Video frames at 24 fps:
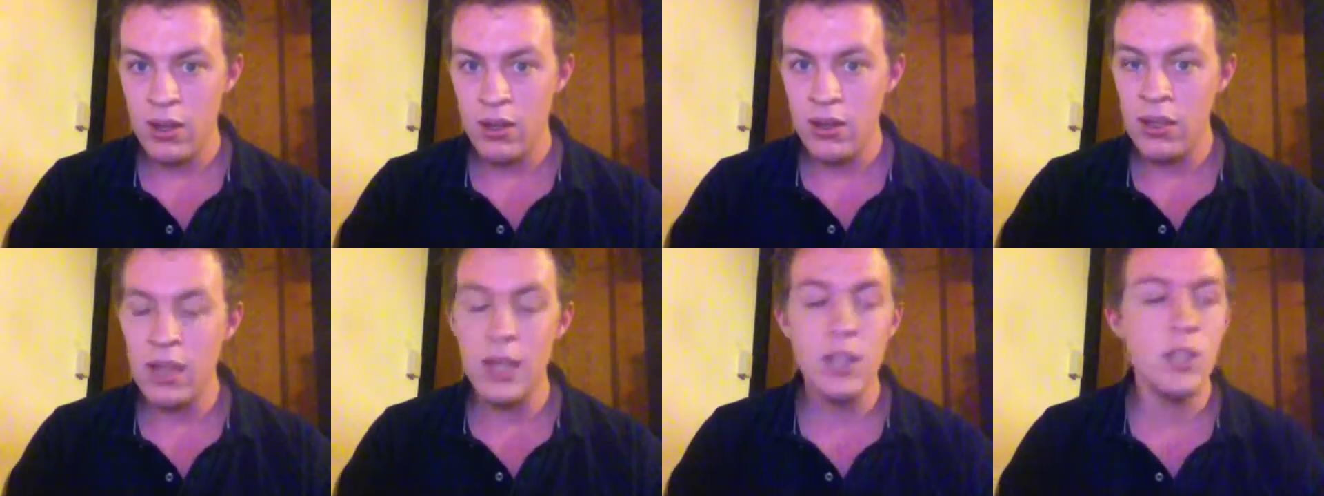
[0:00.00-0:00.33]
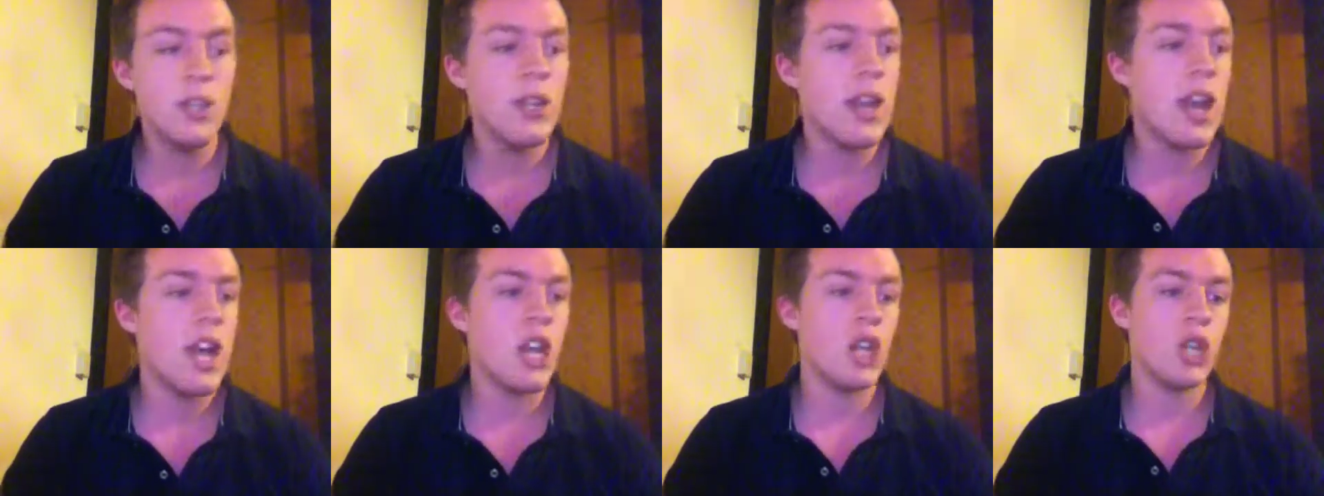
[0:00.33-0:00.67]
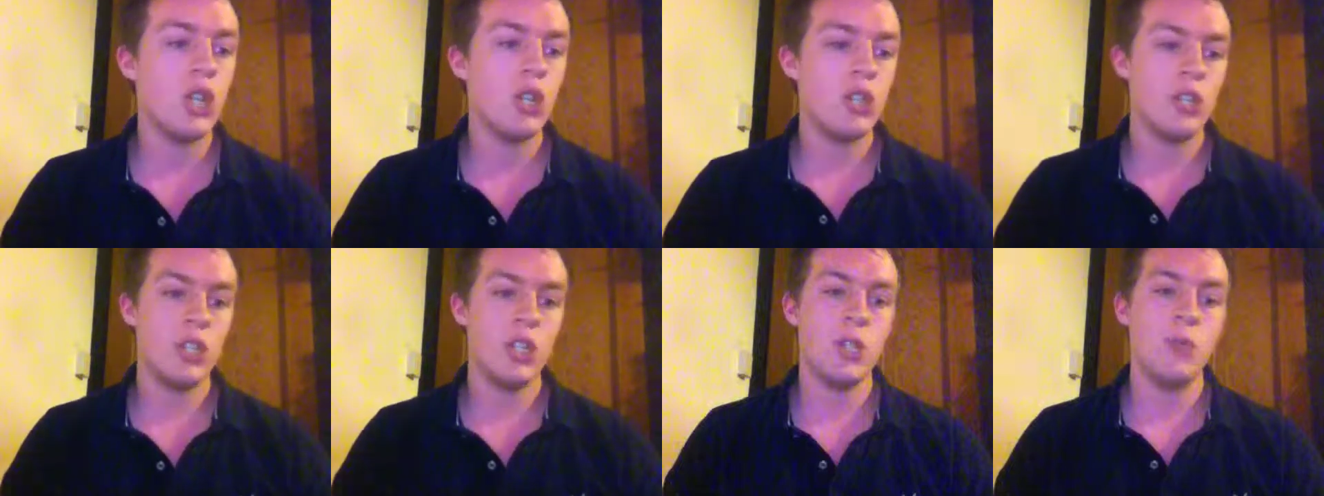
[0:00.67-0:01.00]
The
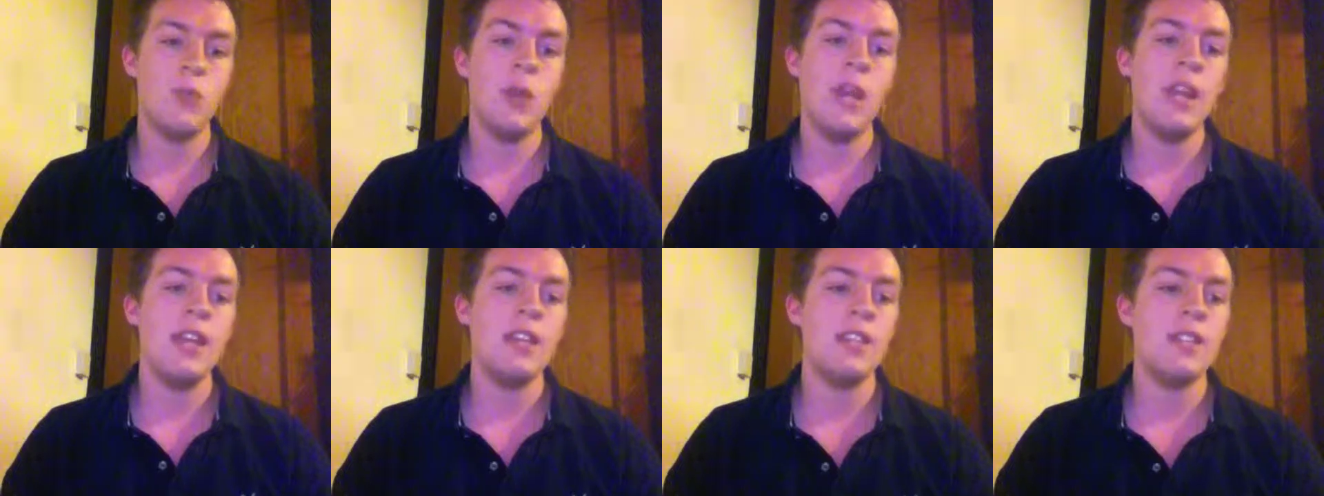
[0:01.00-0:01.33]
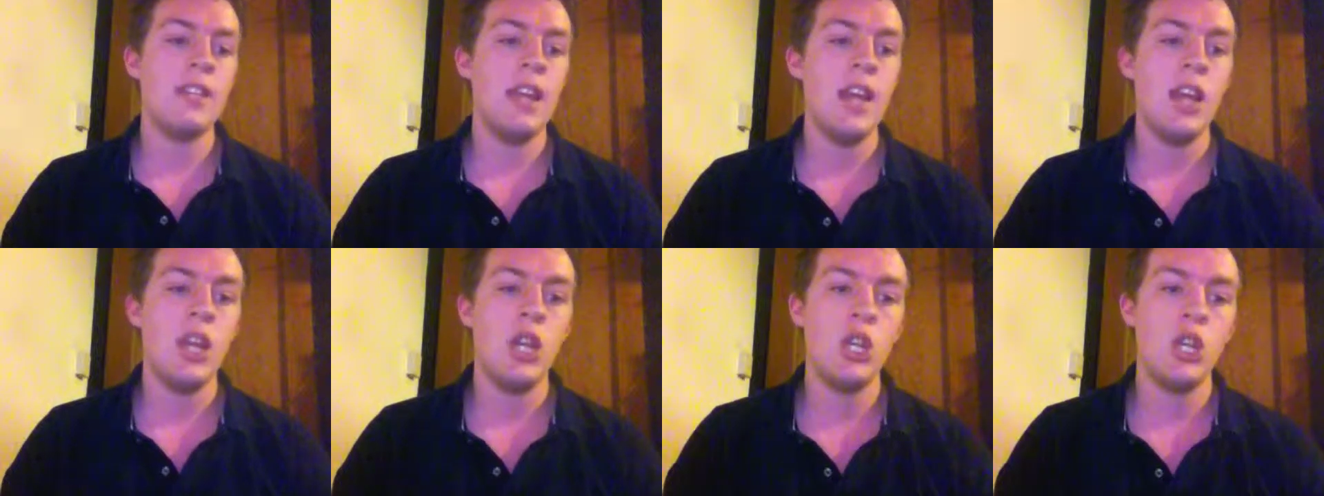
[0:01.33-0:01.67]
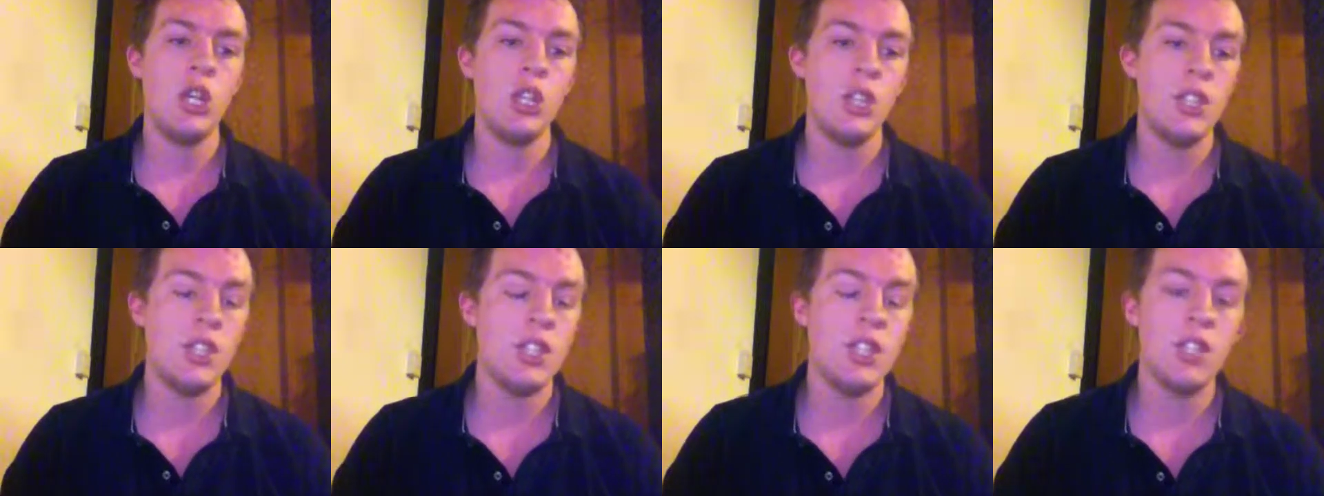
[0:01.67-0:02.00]
International Space
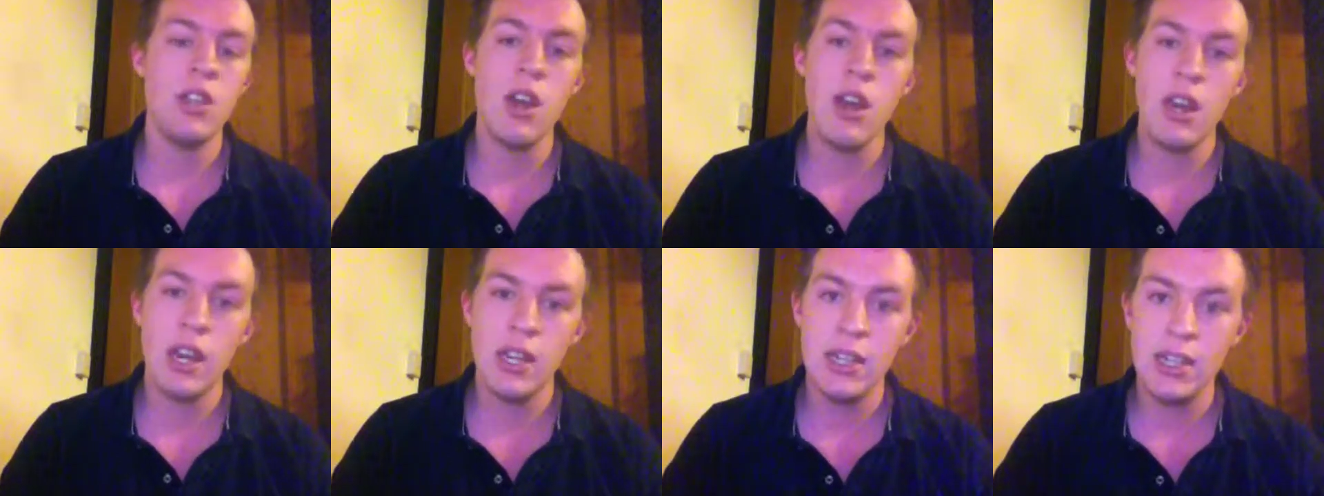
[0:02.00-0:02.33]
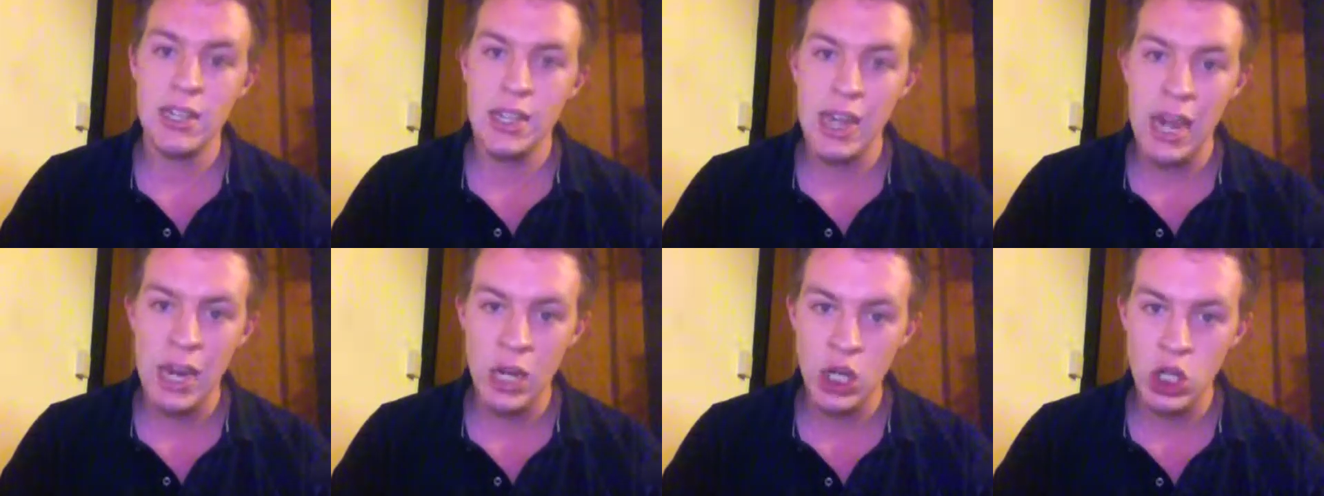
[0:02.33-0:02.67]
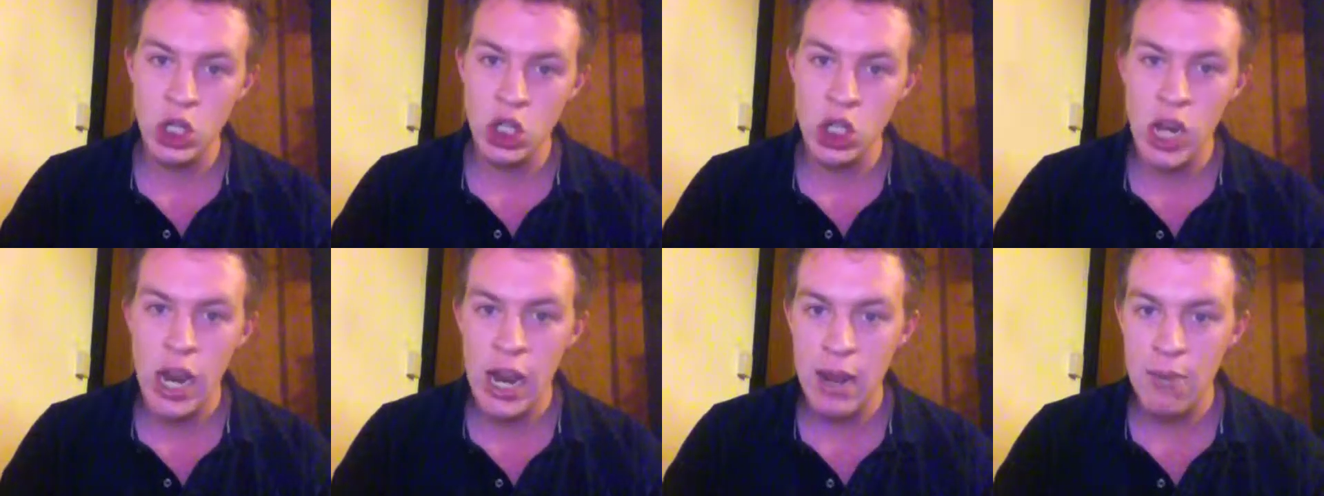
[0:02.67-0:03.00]
Station is starting to take
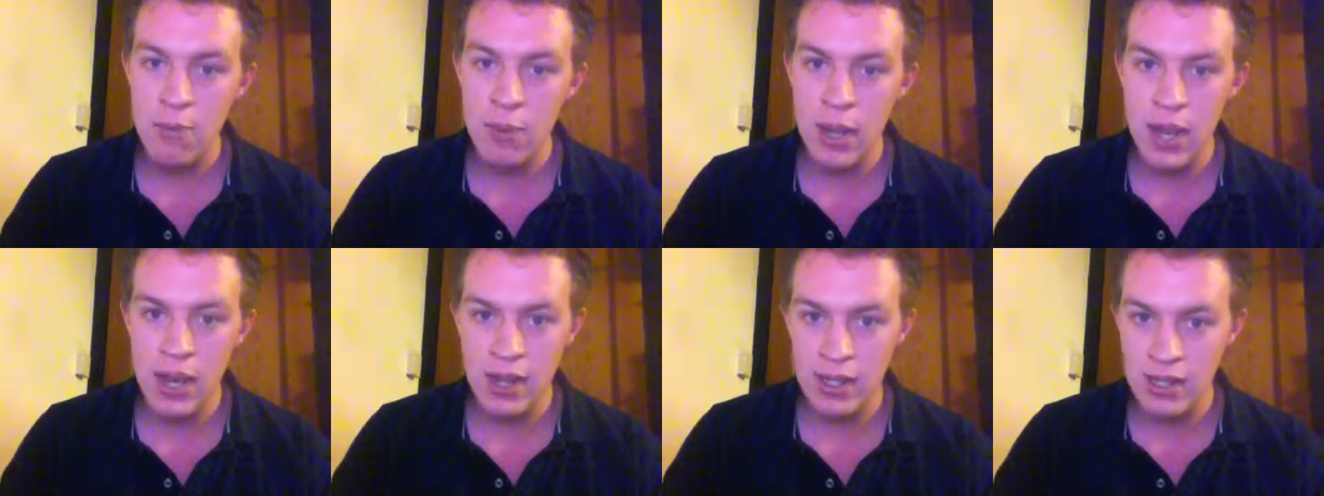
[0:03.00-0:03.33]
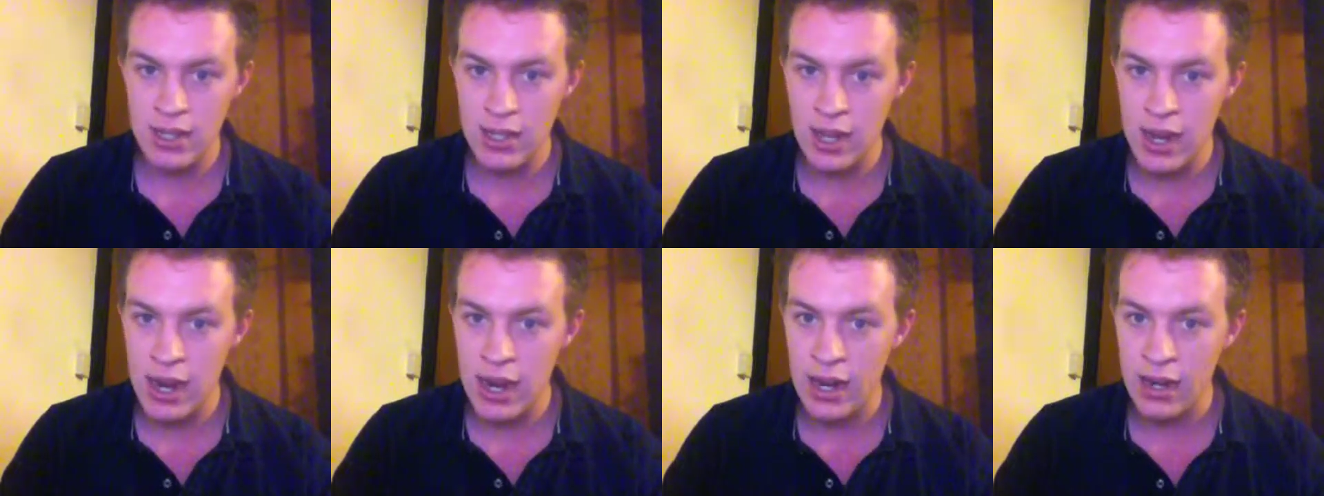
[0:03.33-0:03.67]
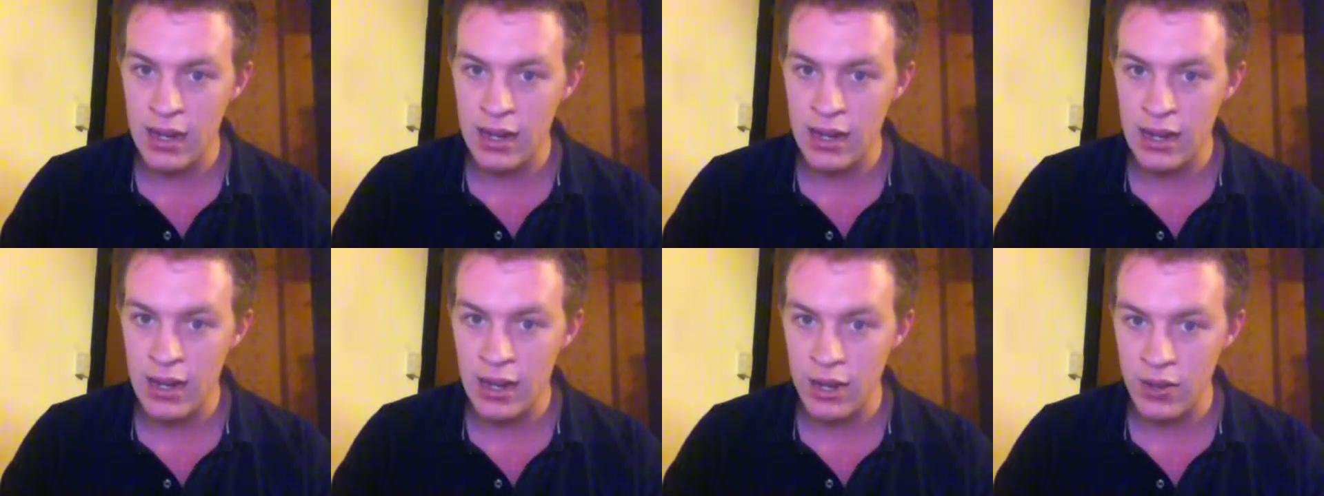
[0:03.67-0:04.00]
shape inside
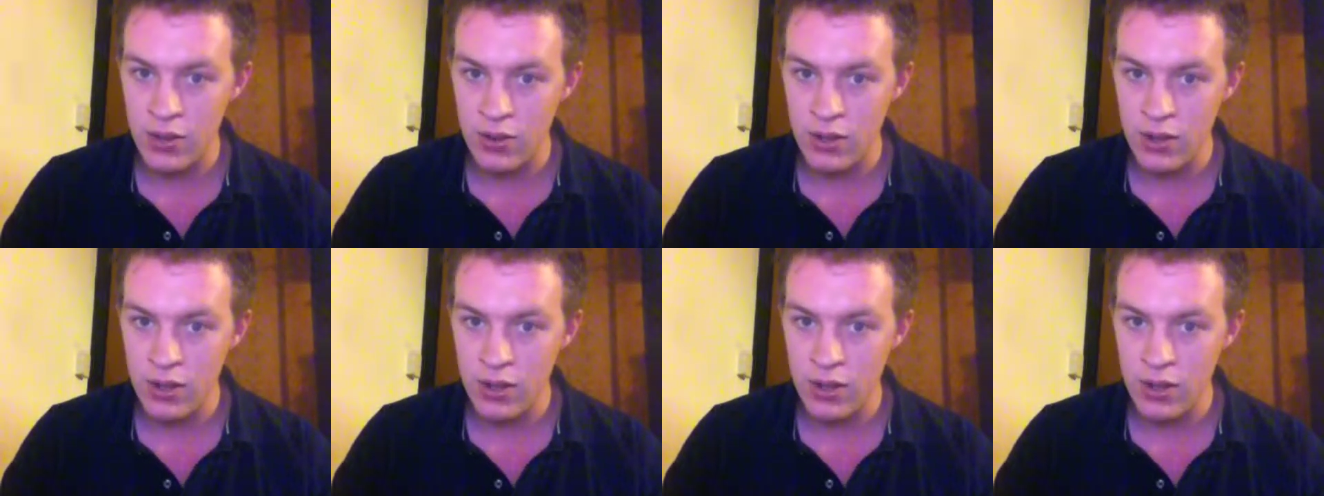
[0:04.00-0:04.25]
now.